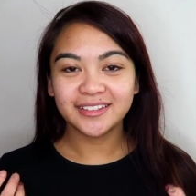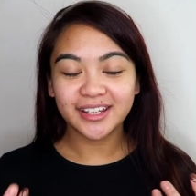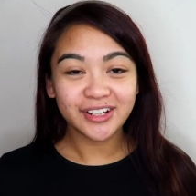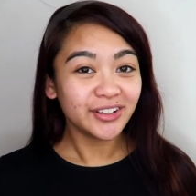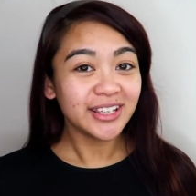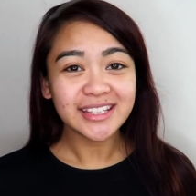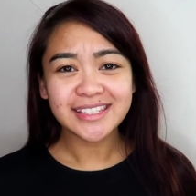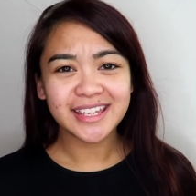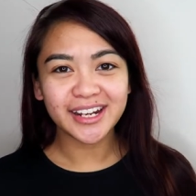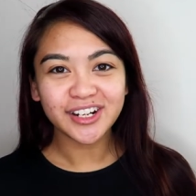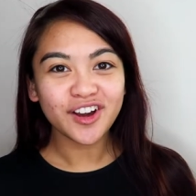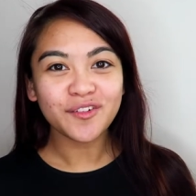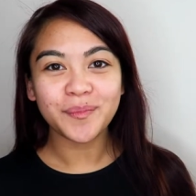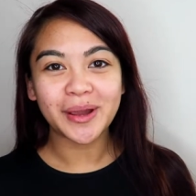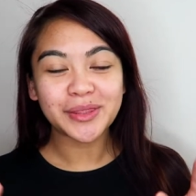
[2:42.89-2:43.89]
Now don't get scared
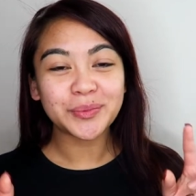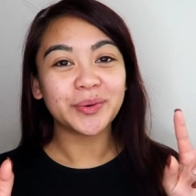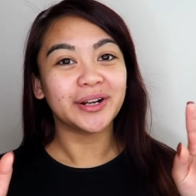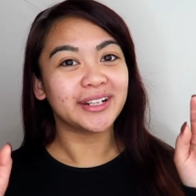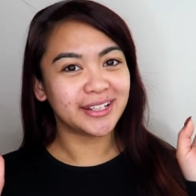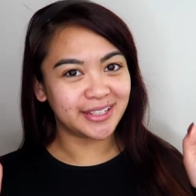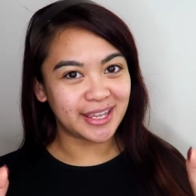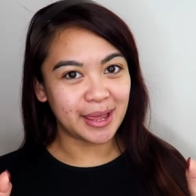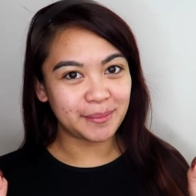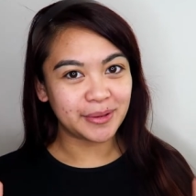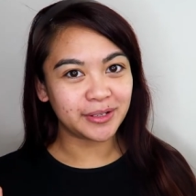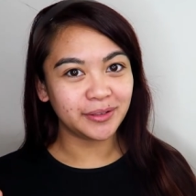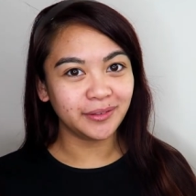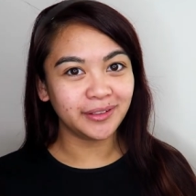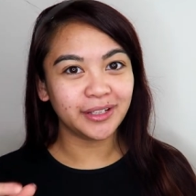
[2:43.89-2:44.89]
off by the word
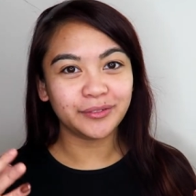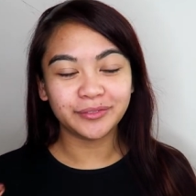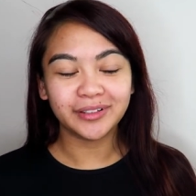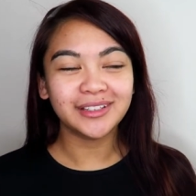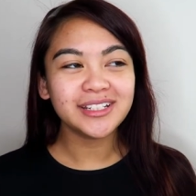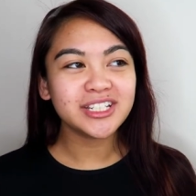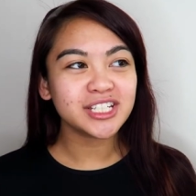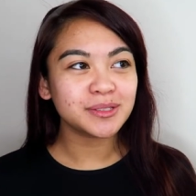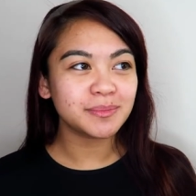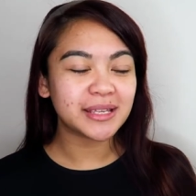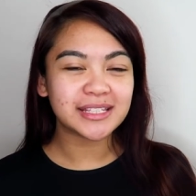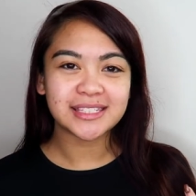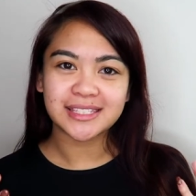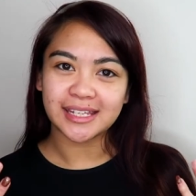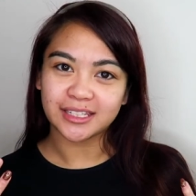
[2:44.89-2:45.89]
chemical. It really just
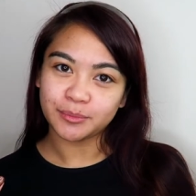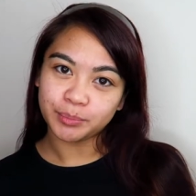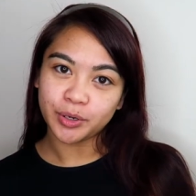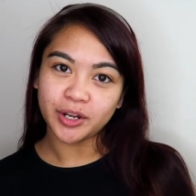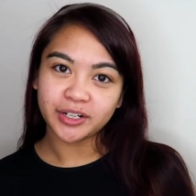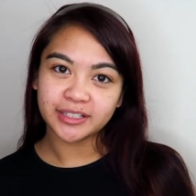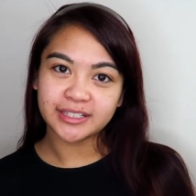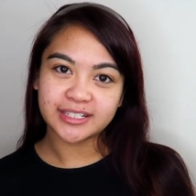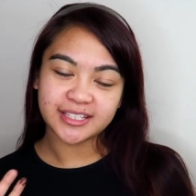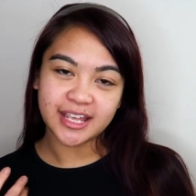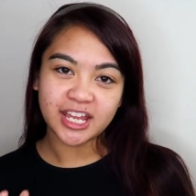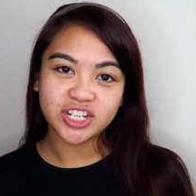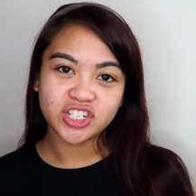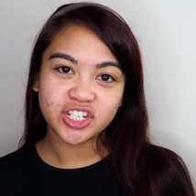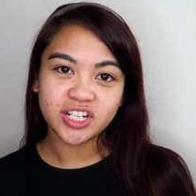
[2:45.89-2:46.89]
means that the product is
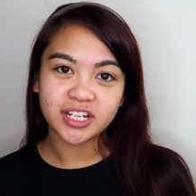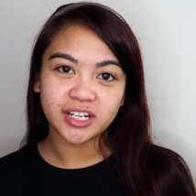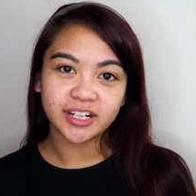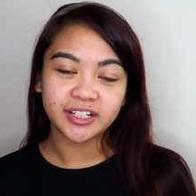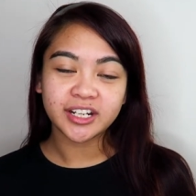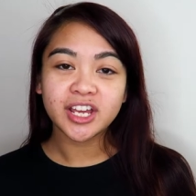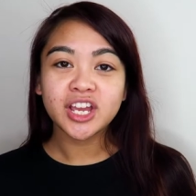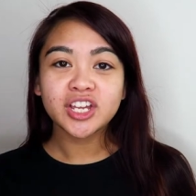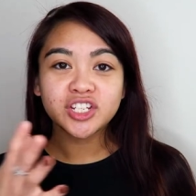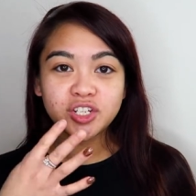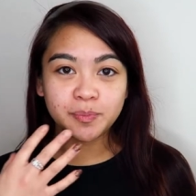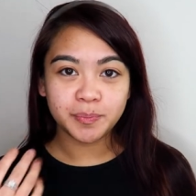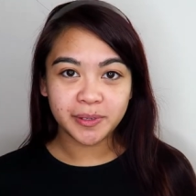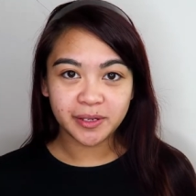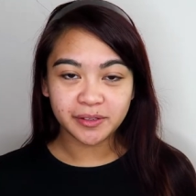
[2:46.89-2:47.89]
engineered
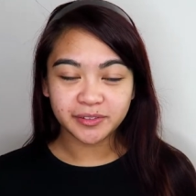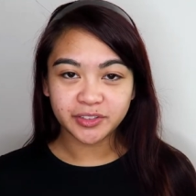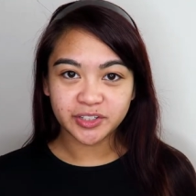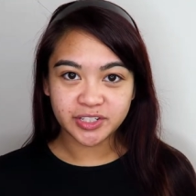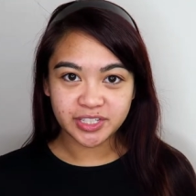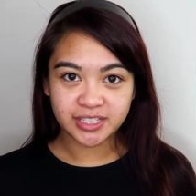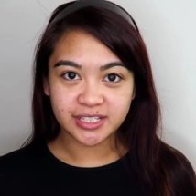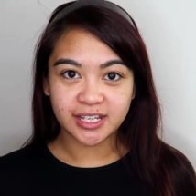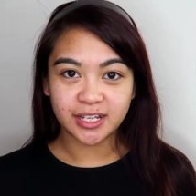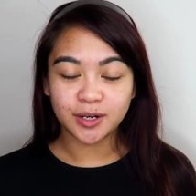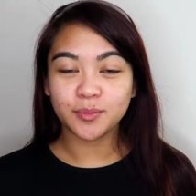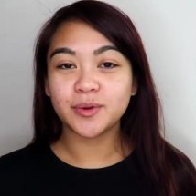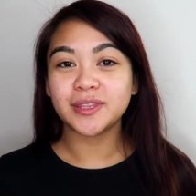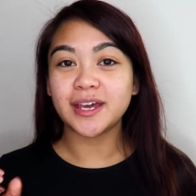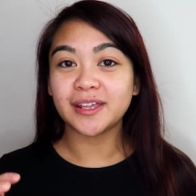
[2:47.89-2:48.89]
to peel your
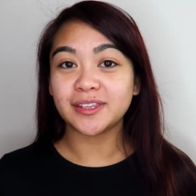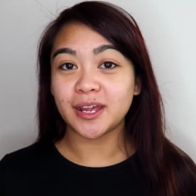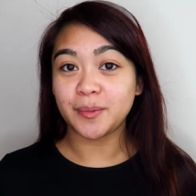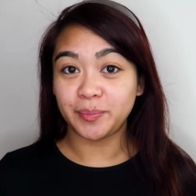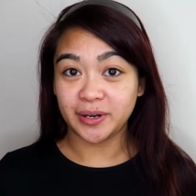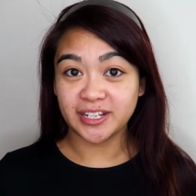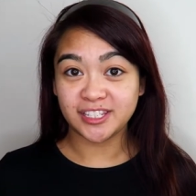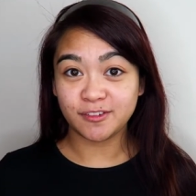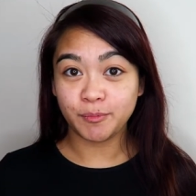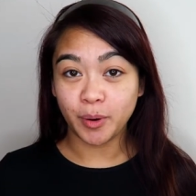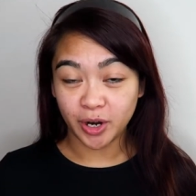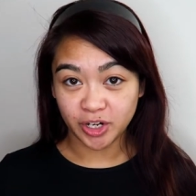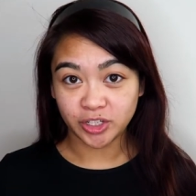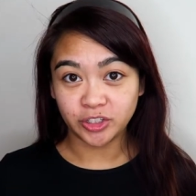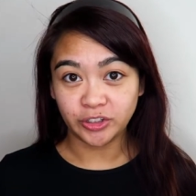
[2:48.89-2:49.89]
skin without the abrasive
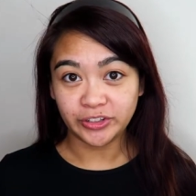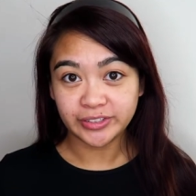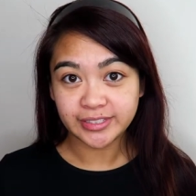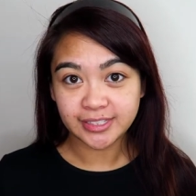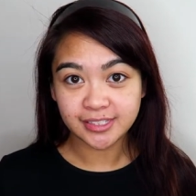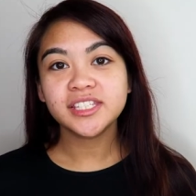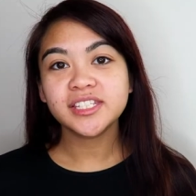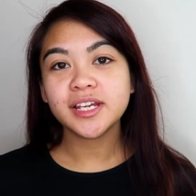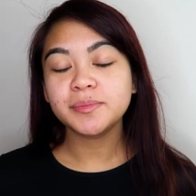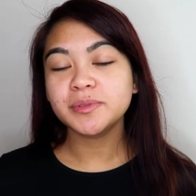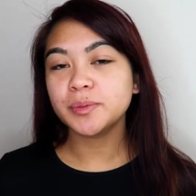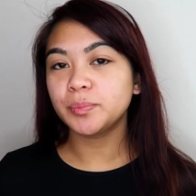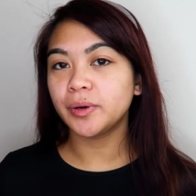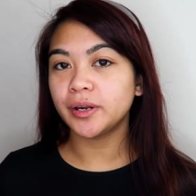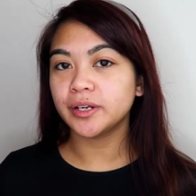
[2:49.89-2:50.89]
particles. These
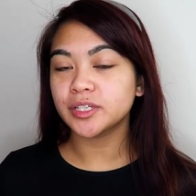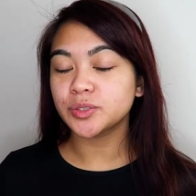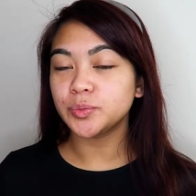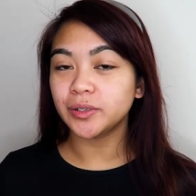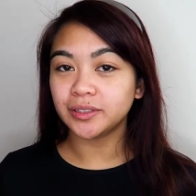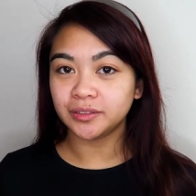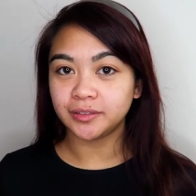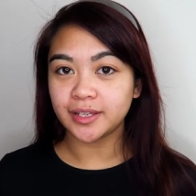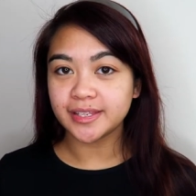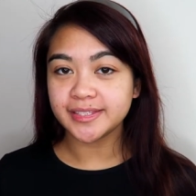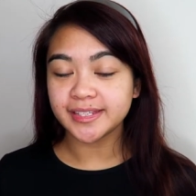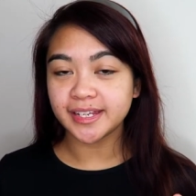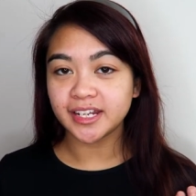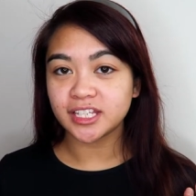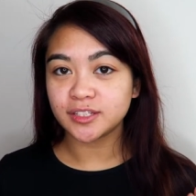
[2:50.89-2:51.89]
types of products will
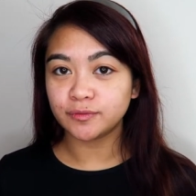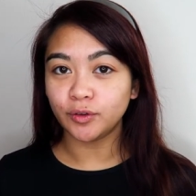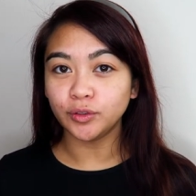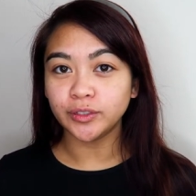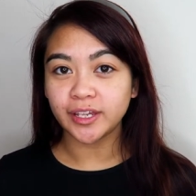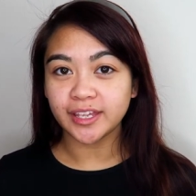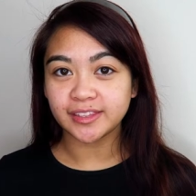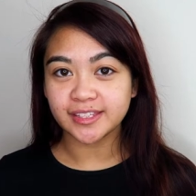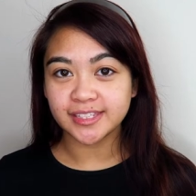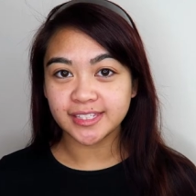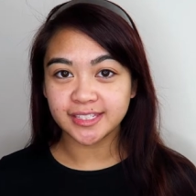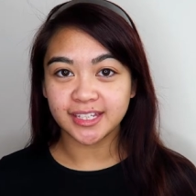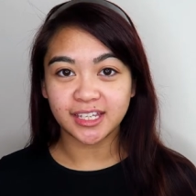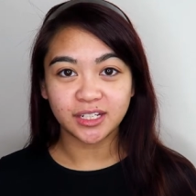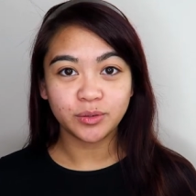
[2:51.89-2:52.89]
cleanse and exfoliate the
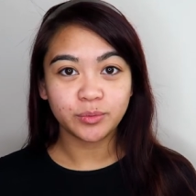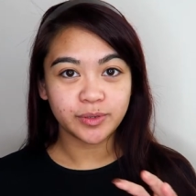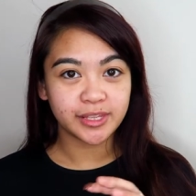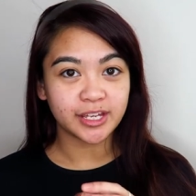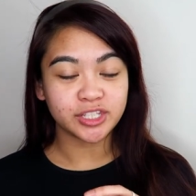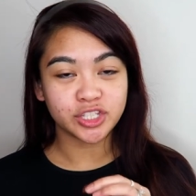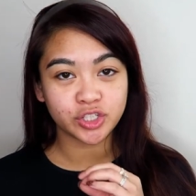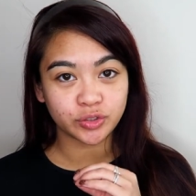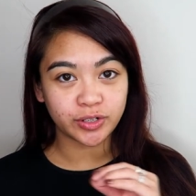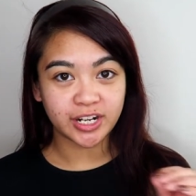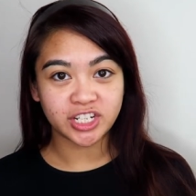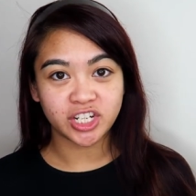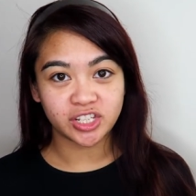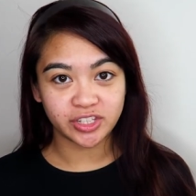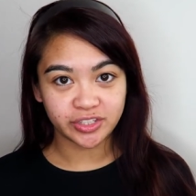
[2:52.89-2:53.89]
skin without
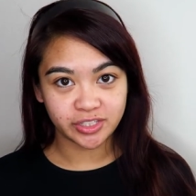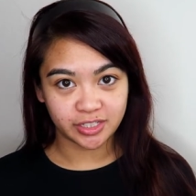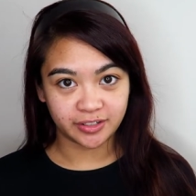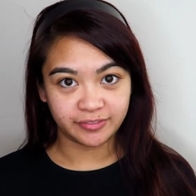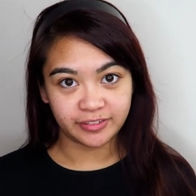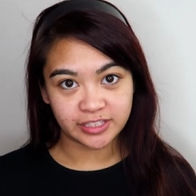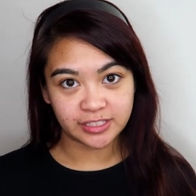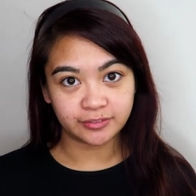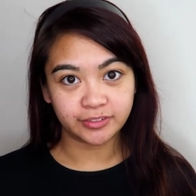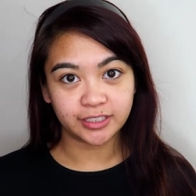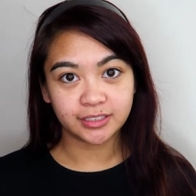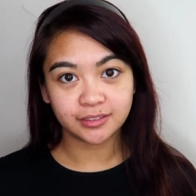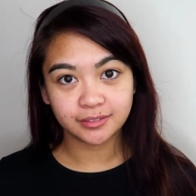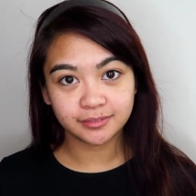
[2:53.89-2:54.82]
scratching the surface of it.